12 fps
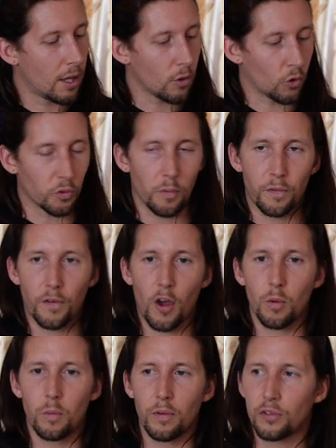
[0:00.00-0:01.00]
Got some
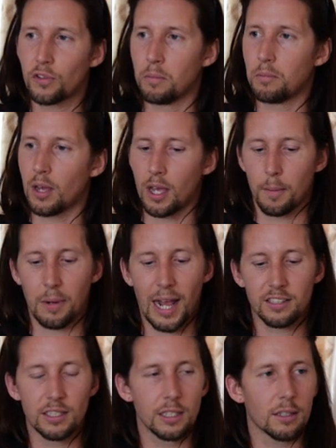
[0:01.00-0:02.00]
foam with some
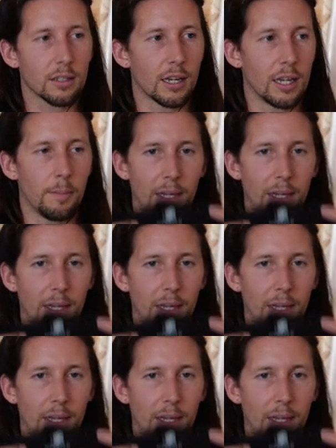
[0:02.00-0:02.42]
plastic, and